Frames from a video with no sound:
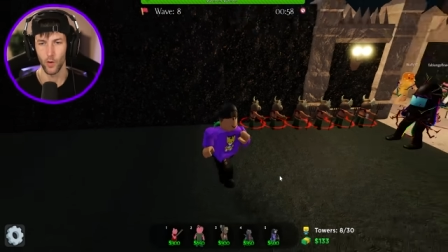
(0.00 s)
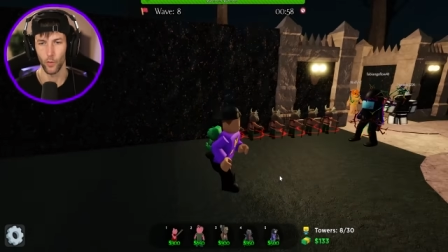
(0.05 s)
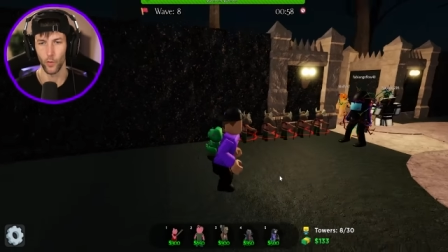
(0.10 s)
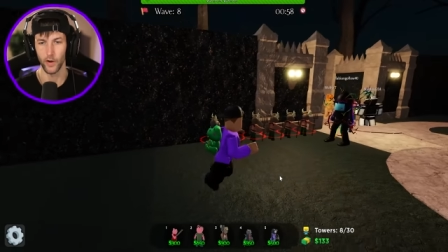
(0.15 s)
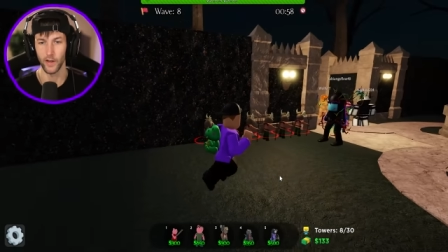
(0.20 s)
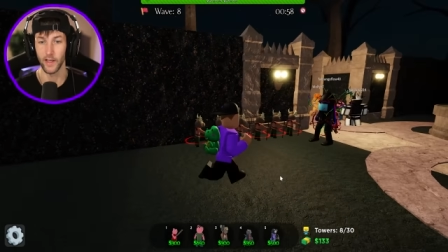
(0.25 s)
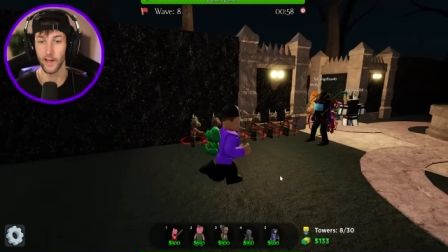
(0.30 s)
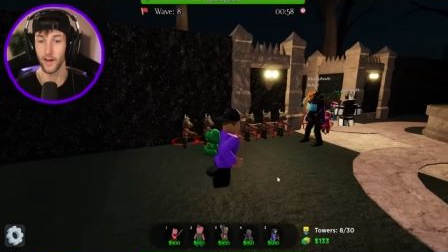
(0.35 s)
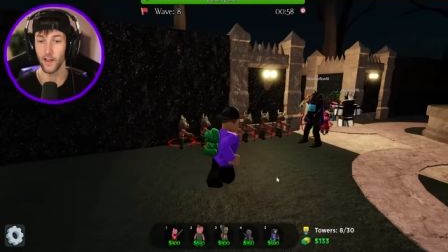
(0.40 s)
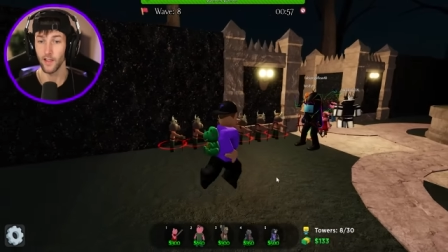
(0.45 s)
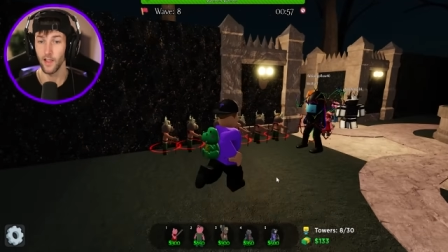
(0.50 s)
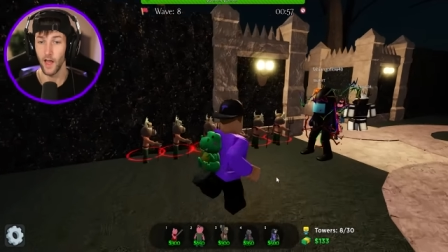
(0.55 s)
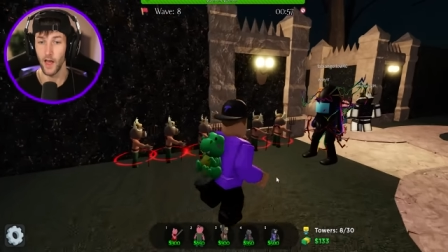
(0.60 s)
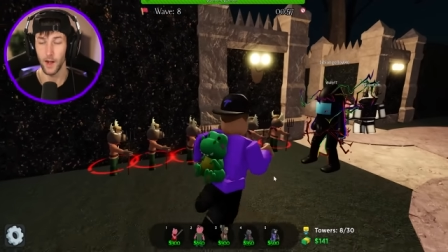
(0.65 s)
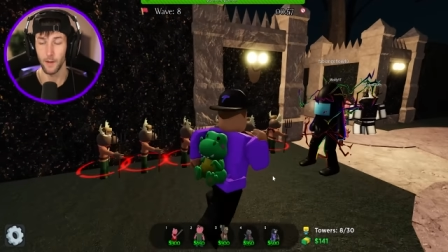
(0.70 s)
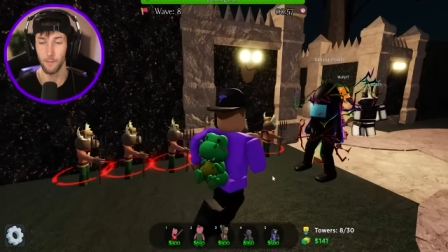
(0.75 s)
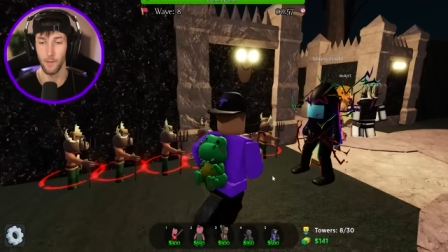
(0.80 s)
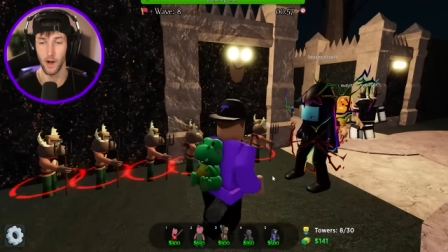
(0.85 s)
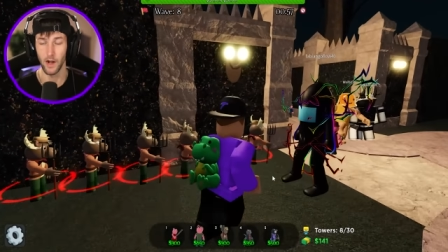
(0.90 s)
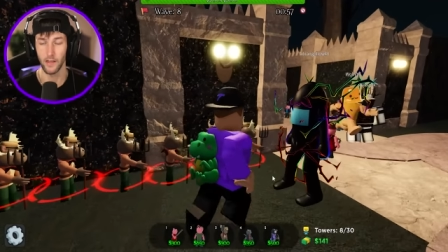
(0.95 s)
We're getting a
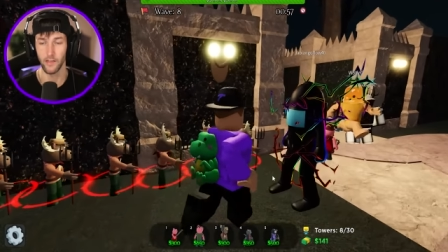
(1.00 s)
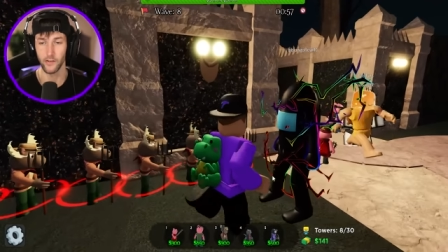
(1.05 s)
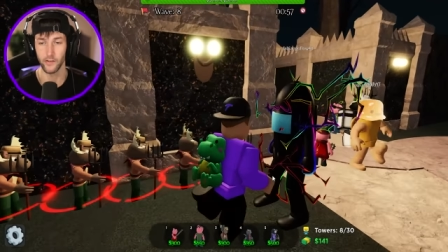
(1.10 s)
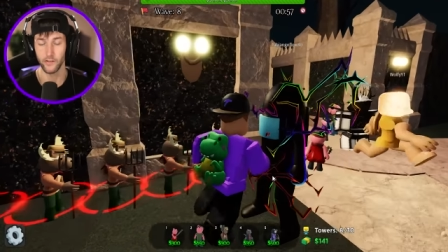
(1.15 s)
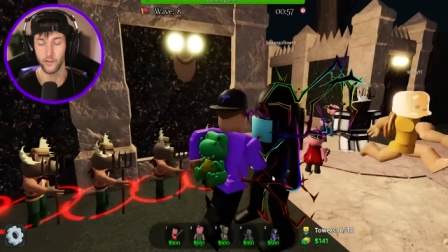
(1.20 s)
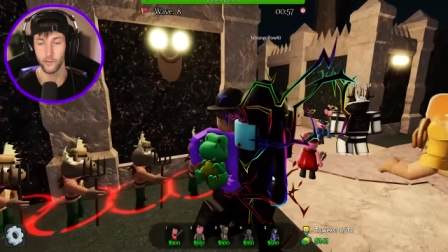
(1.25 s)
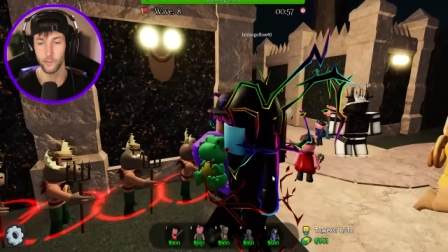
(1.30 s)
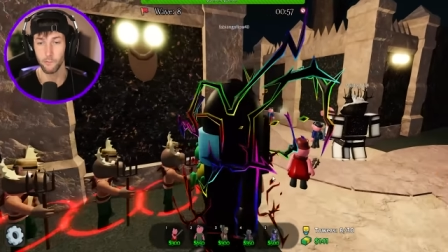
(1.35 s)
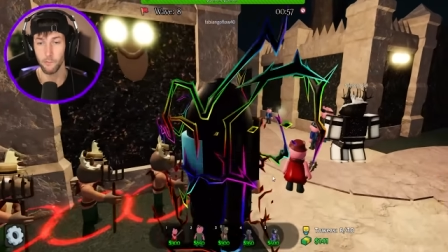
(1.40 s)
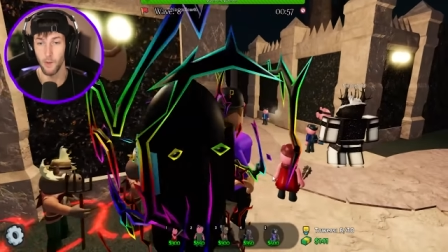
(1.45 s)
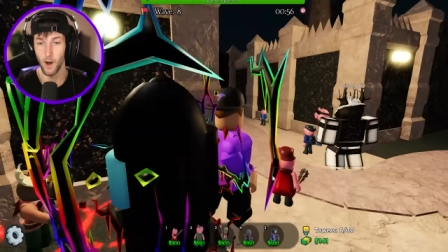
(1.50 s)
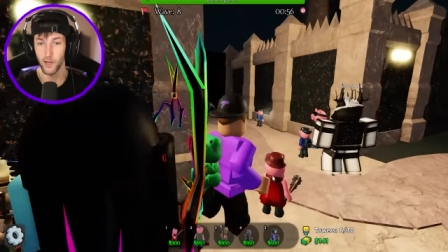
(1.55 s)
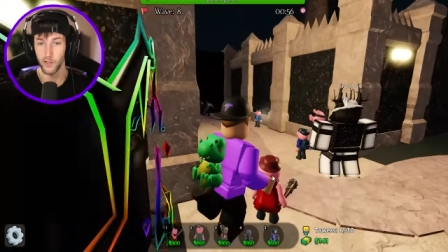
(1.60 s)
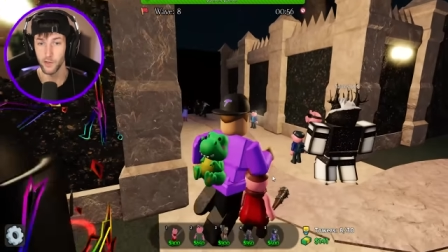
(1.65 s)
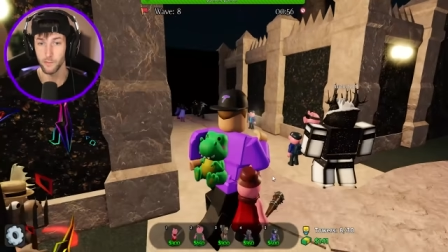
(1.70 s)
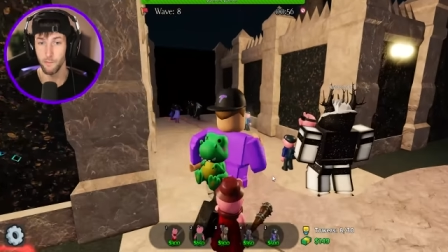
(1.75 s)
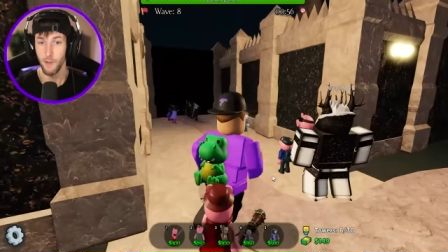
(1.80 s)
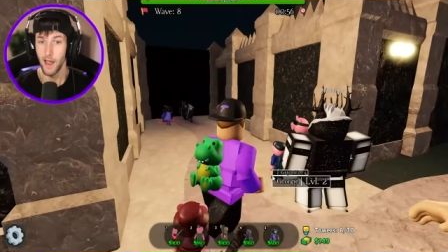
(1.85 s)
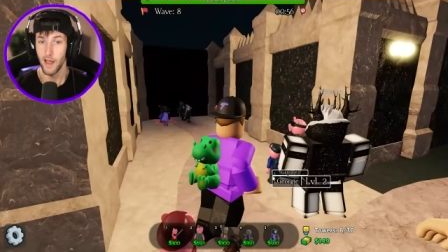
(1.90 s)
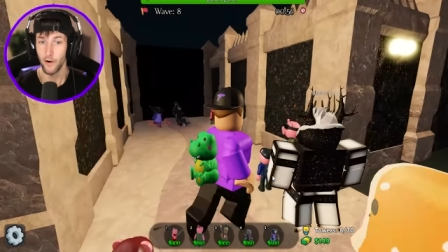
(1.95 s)
lot of money. This is much